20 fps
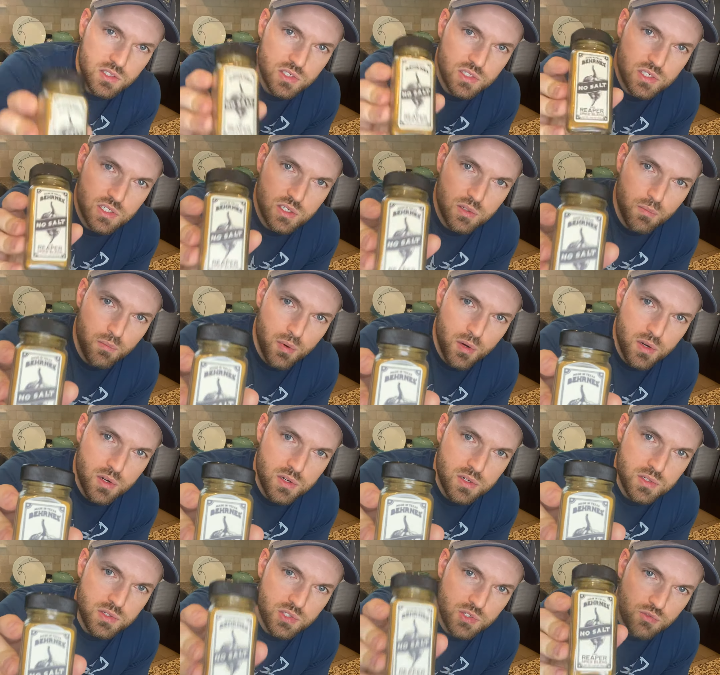is called
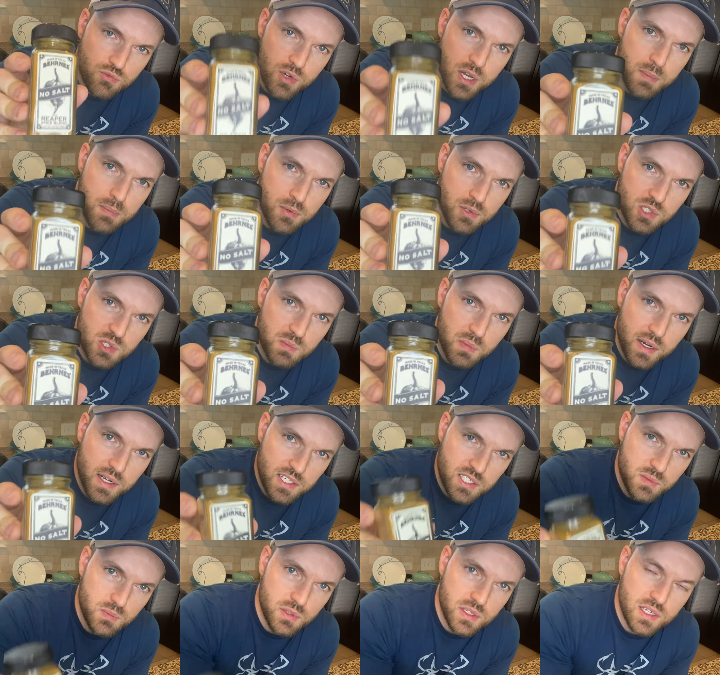Burns Reaper
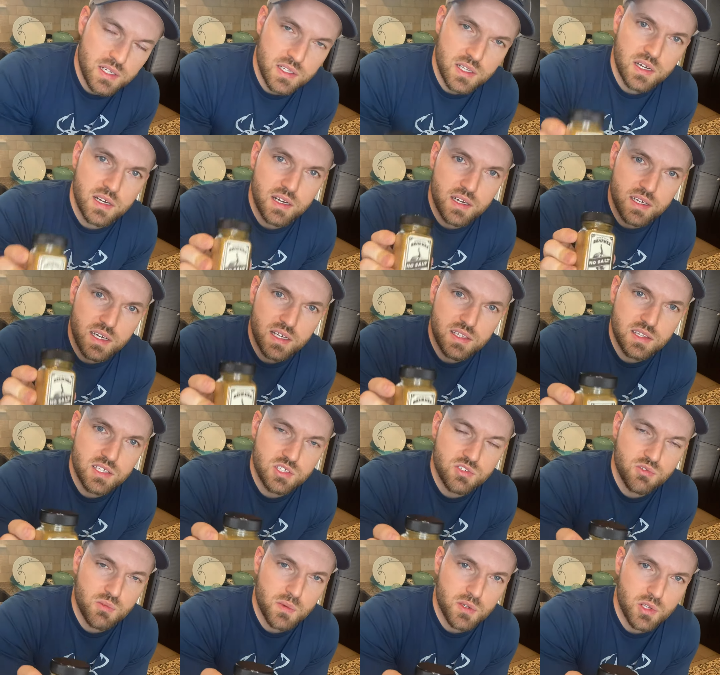Spice Blend. I got this
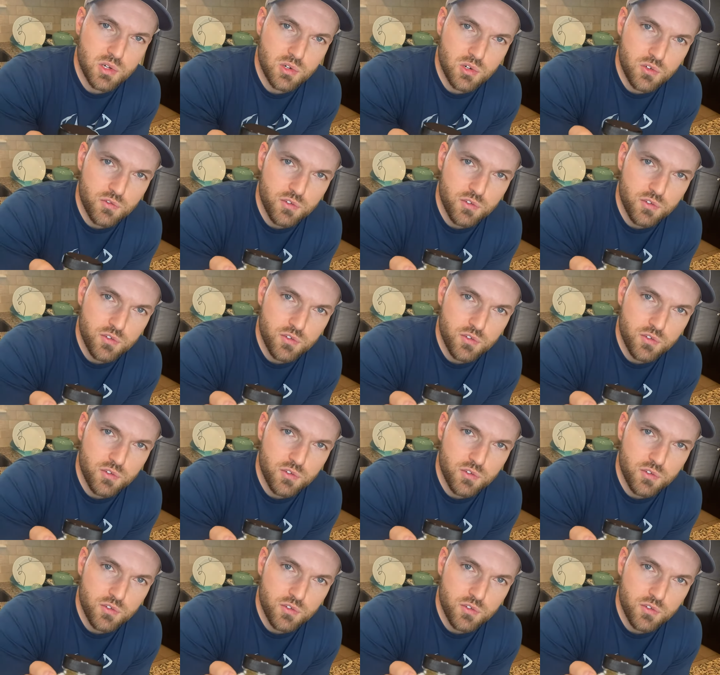from a local